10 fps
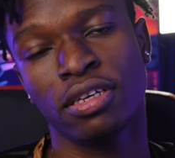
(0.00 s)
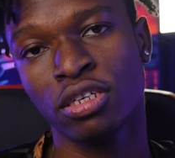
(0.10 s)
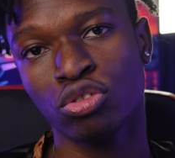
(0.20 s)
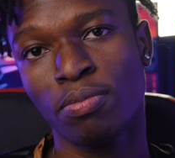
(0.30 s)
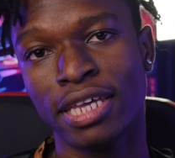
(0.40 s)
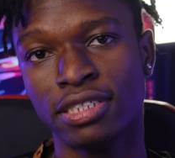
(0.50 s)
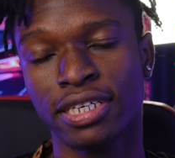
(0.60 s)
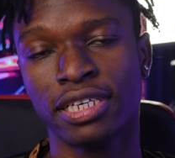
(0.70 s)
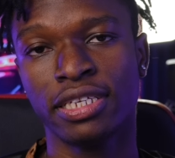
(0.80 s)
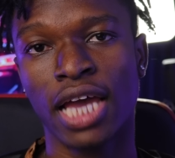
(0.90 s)
So
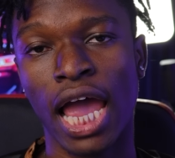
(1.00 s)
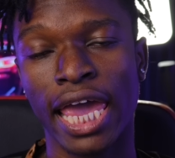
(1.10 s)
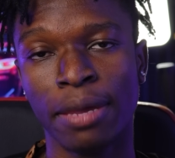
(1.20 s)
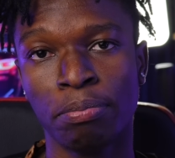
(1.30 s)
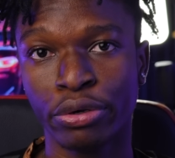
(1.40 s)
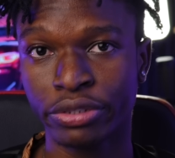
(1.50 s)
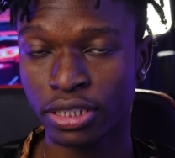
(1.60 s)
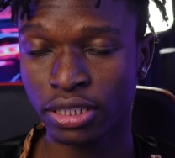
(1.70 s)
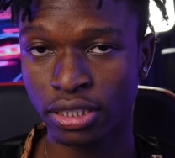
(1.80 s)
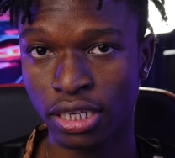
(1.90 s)
basically, I
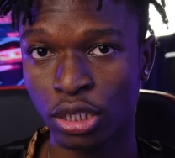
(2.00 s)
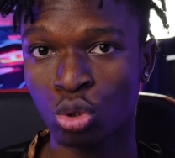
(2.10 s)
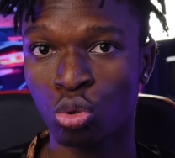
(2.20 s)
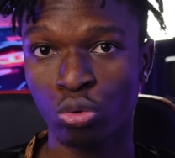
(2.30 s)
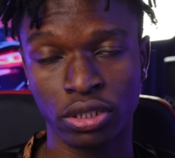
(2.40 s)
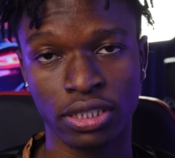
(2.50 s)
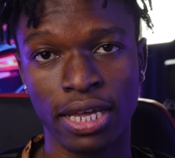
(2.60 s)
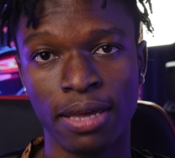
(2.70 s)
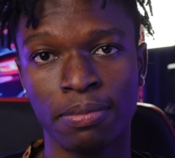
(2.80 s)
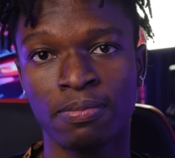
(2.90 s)
purchased a
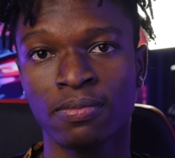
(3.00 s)
two-step